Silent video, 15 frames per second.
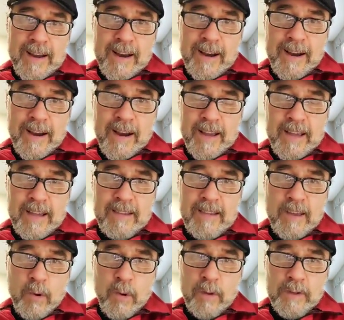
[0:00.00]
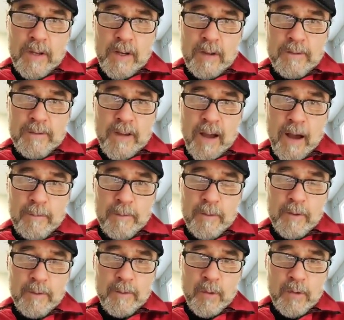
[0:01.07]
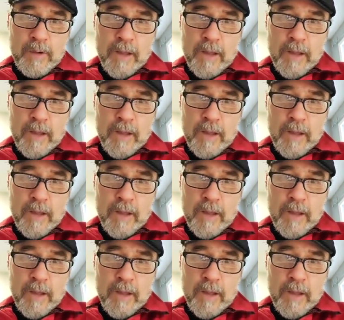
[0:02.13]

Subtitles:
I guess, the equivalent of comfort food.